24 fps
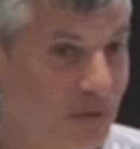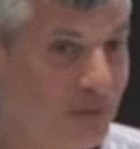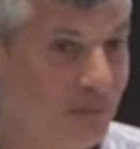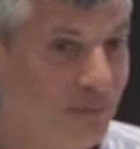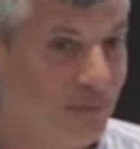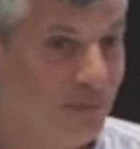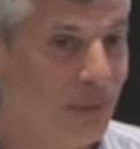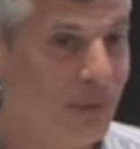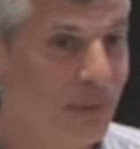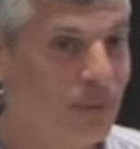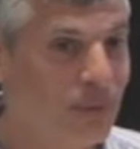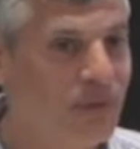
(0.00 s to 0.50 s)
point
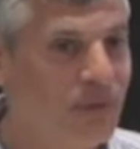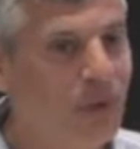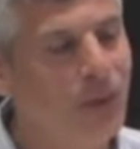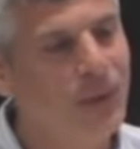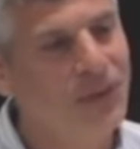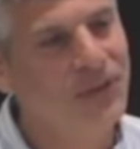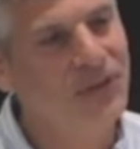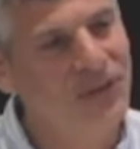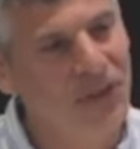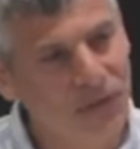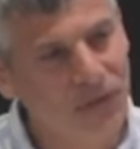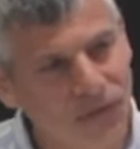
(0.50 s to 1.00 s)
of view, and
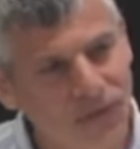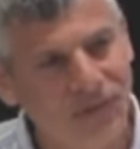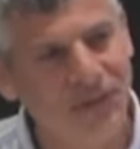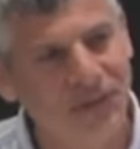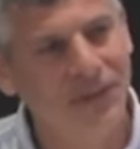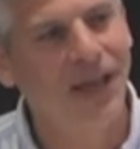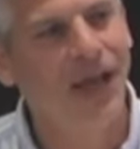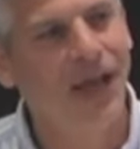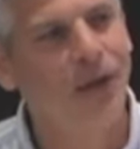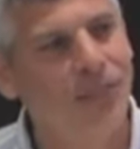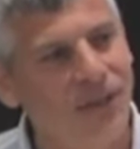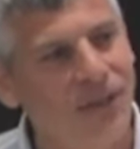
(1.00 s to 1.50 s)
it's
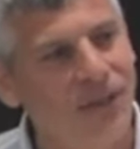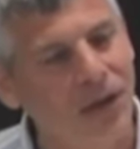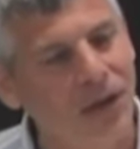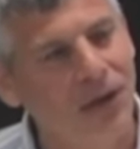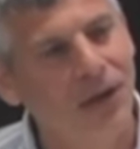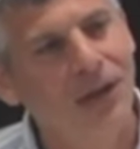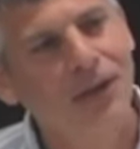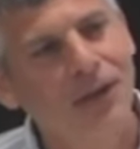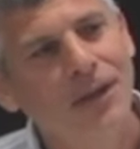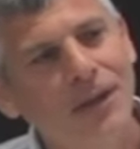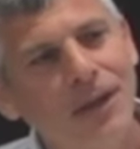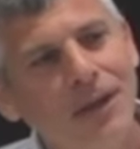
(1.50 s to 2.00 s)
interesting how
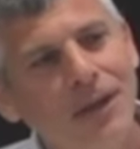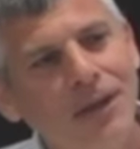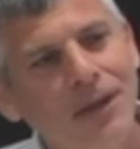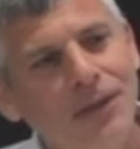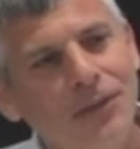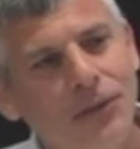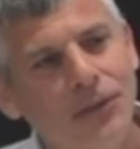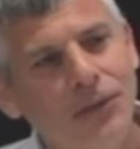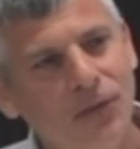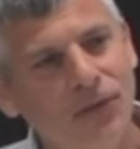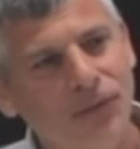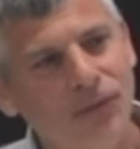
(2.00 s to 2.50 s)
they're
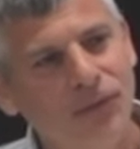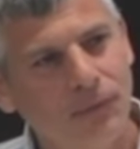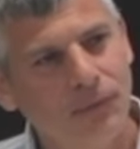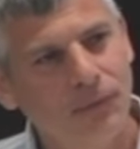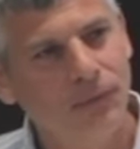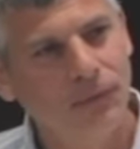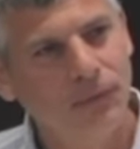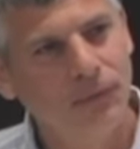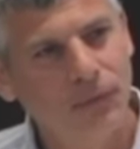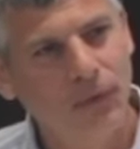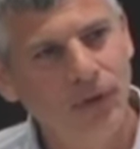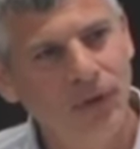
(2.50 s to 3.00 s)

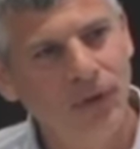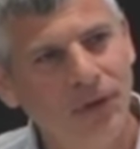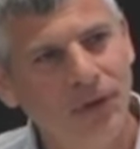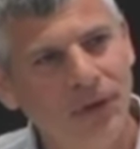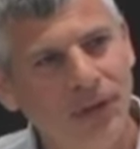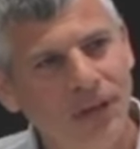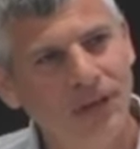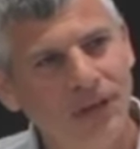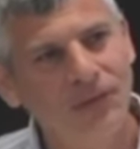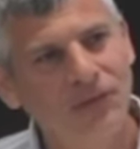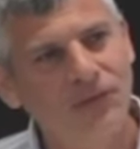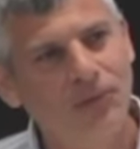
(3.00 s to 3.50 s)
sort of
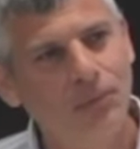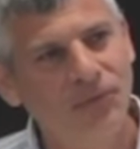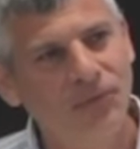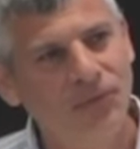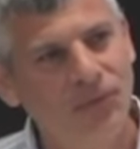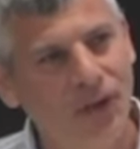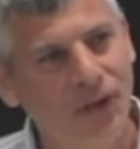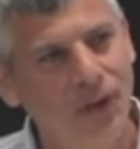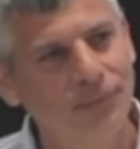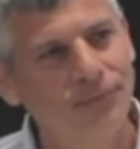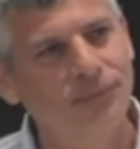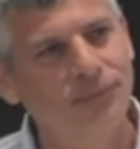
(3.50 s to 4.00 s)
learning some
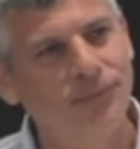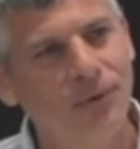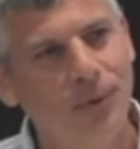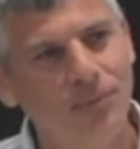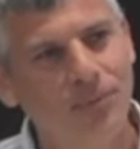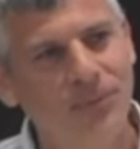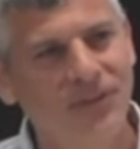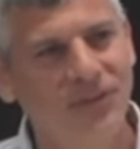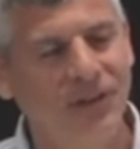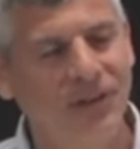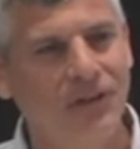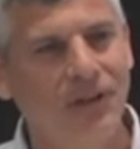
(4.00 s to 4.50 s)
stuff
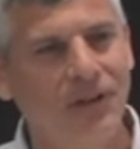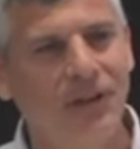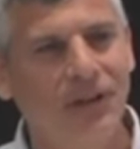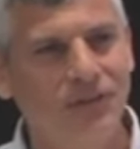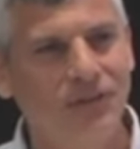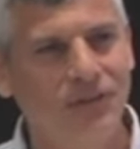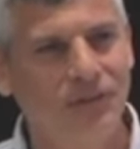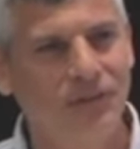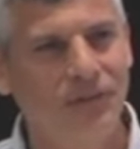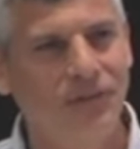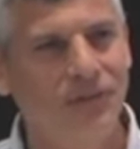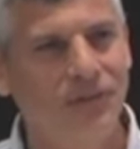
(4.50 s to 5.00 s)
from the
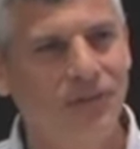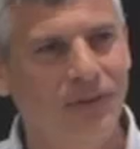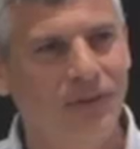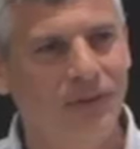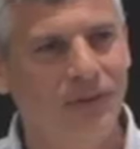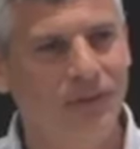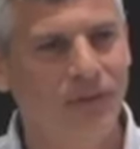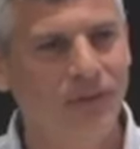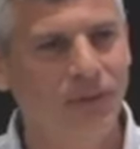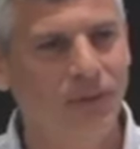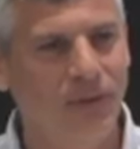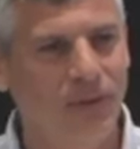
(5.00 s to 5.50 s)
technologists,
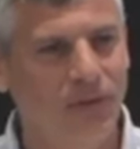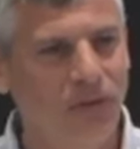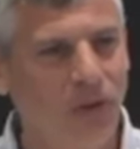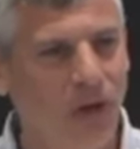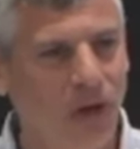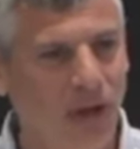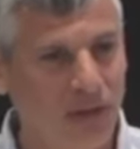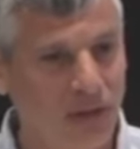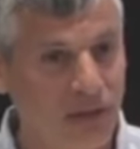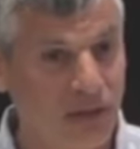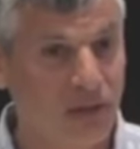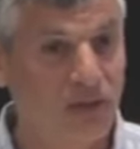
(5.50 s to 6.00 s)
and so they
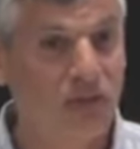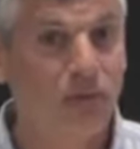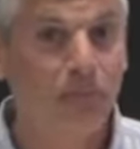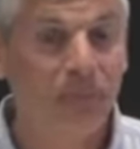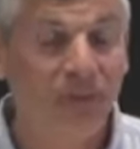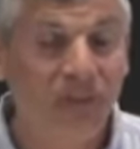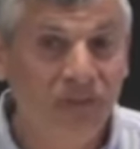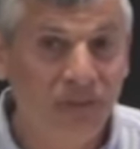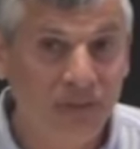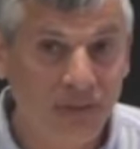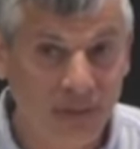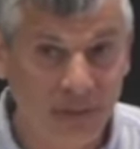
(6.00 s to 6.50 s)
talk
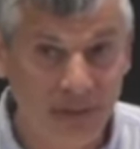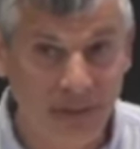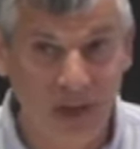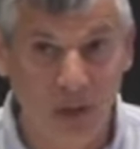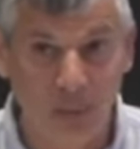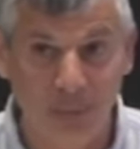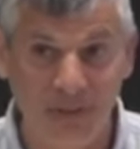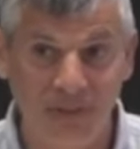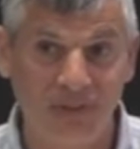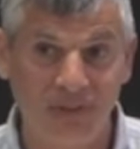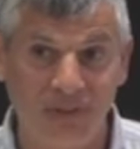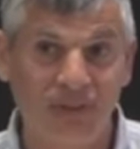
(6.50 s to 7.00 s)
explicitly
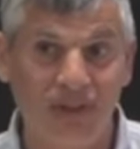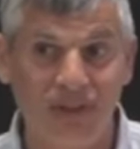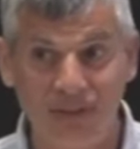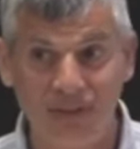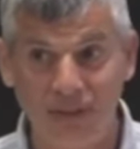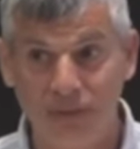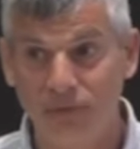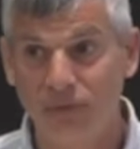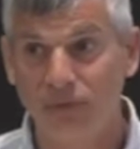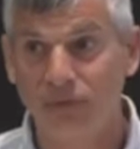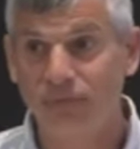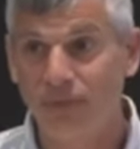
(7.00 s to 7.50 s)
now about this
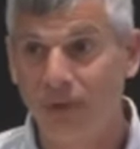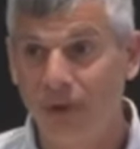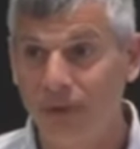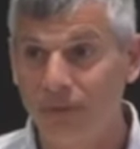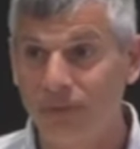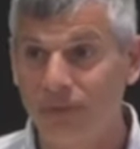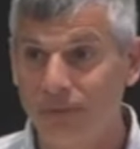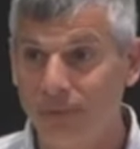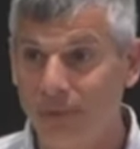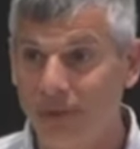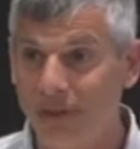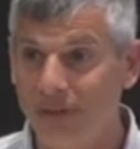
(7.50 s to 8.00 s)
idea of
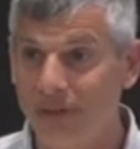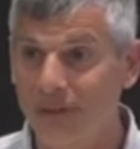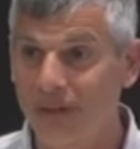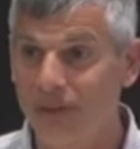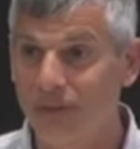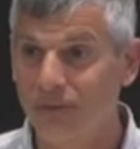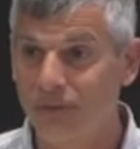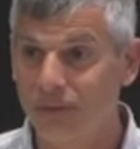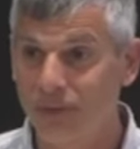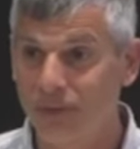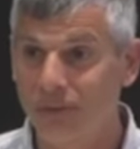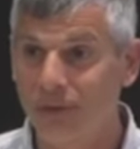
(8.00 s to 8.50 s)
defaults, right?
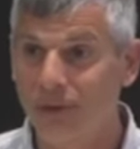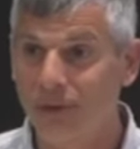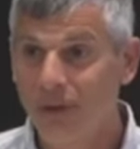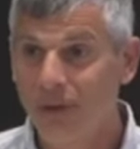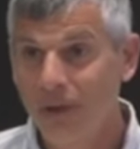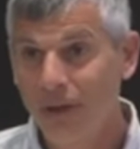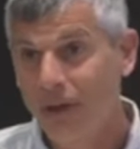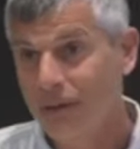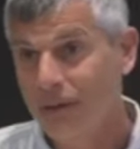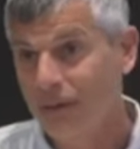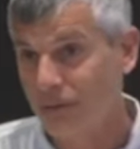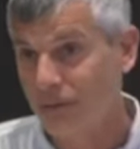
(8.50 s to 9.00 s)
And so
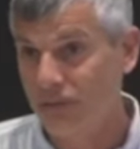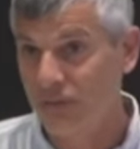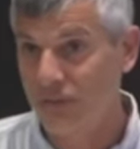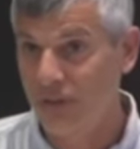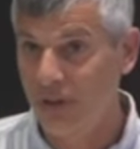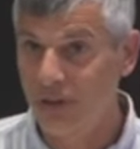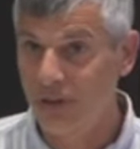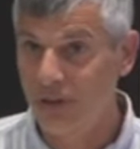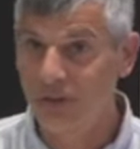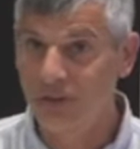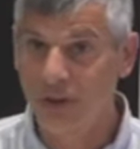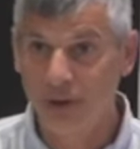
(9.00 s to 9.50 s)
let's
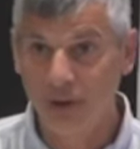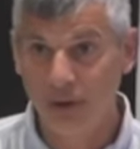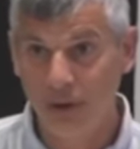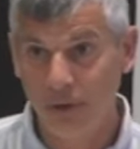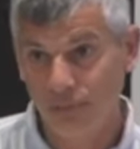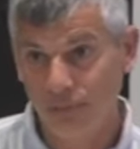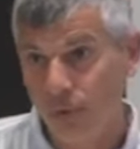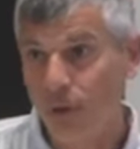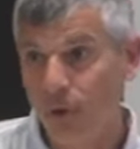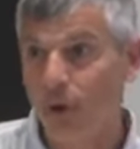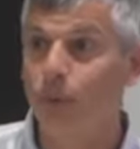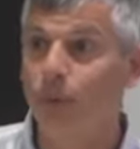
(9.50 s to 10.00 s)
say
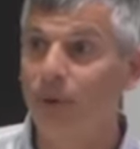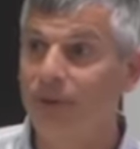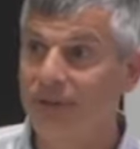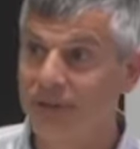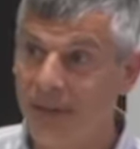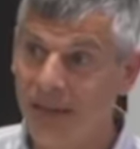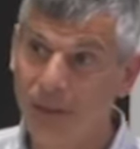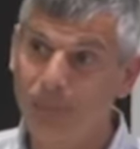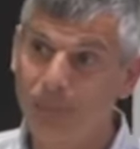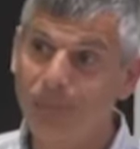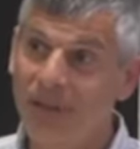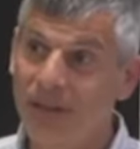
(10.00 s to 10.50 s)
a
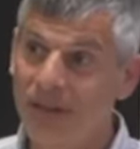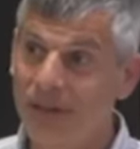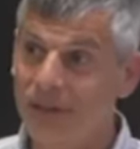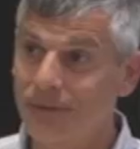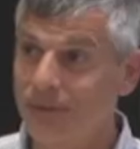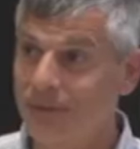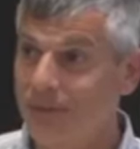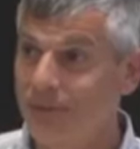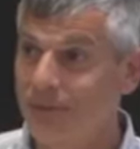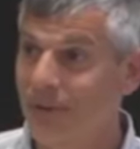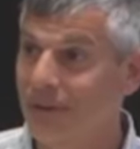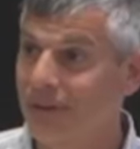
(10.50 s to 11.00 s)
401k
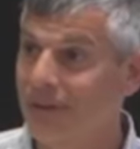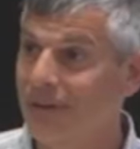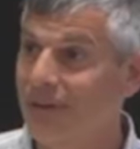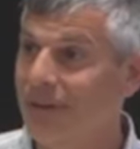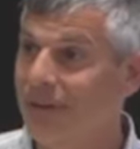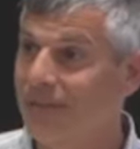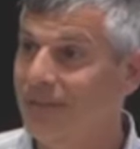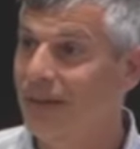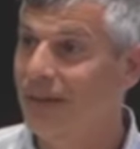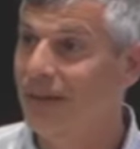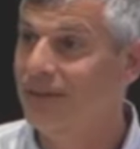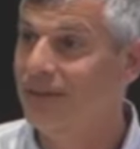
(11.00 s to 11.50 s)
plan,
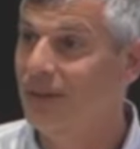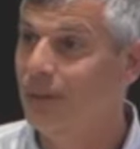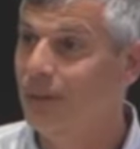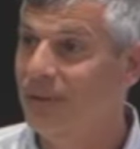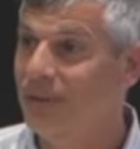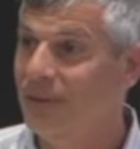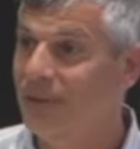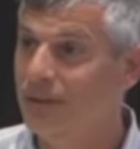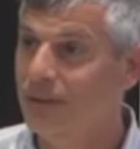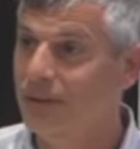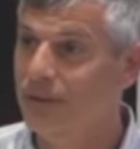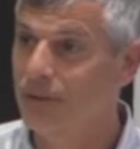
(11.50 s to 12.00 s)
right? And the
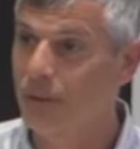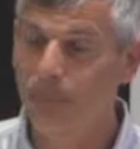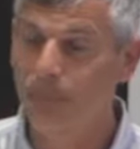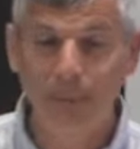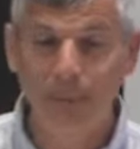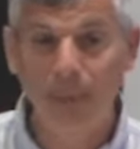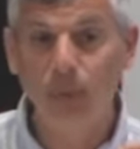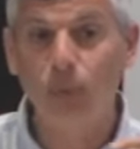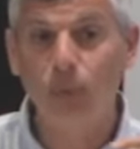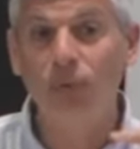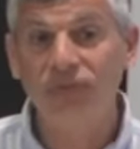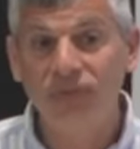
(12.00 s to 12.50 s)
idea being,
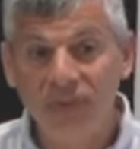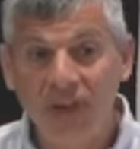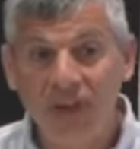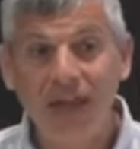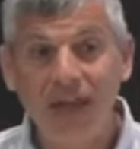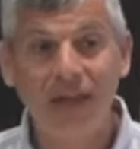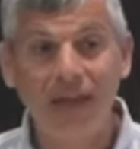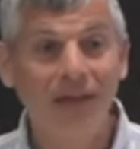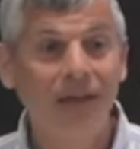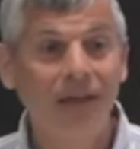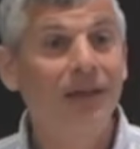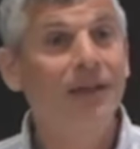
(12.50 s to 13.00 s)
people will
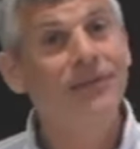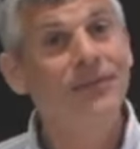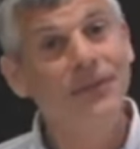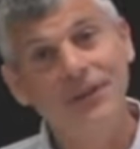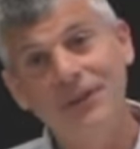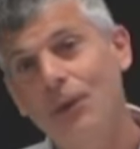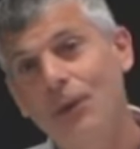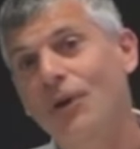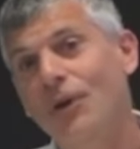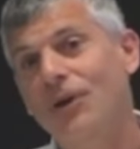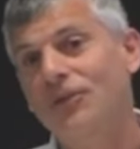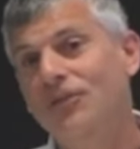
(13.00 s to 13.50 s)
say
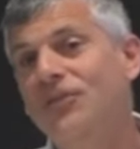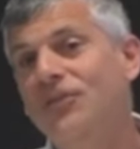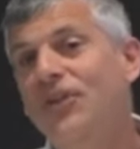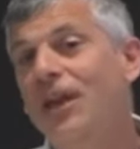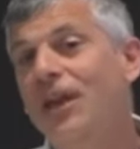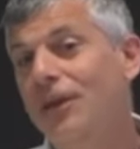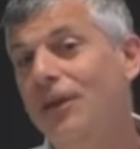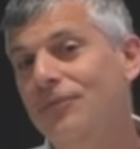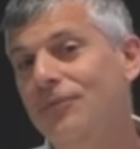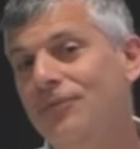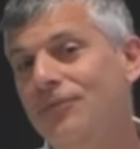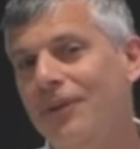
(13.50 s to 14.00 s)
that they want to
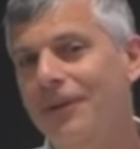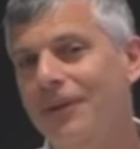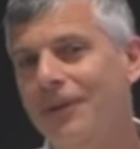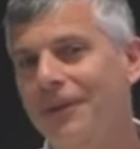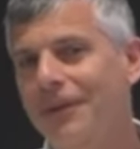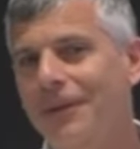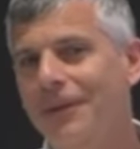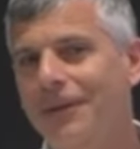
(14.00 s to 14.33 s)
save